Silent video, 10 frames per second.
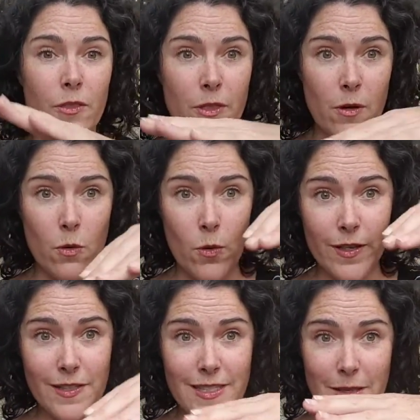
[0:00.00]
the
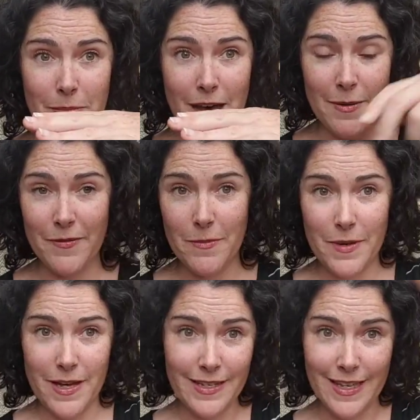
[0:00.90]
oil's in the bottom of the
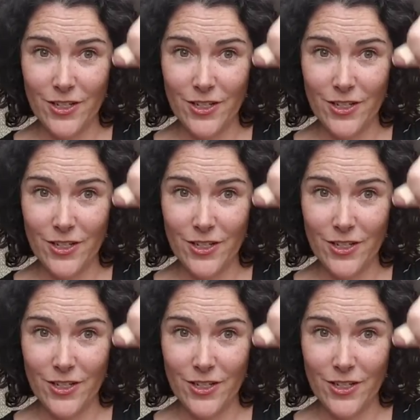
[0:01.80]
mug,